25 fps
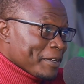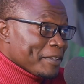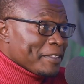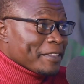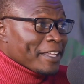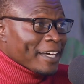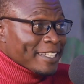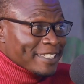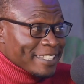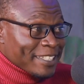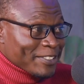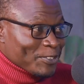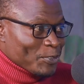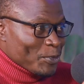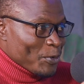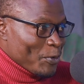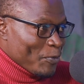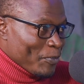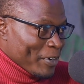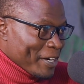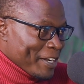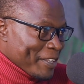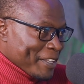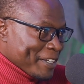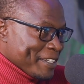That's a story
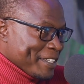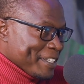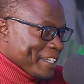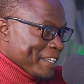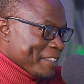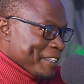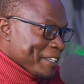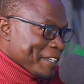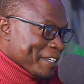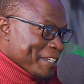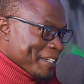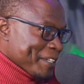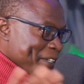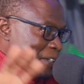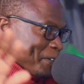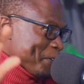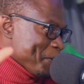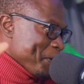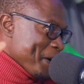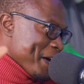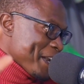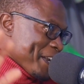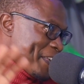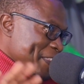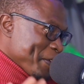of another day. I think
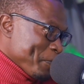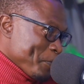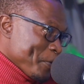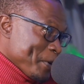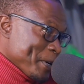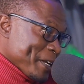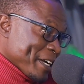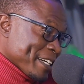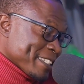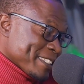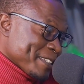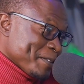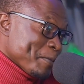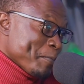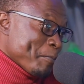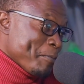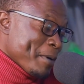another podcast.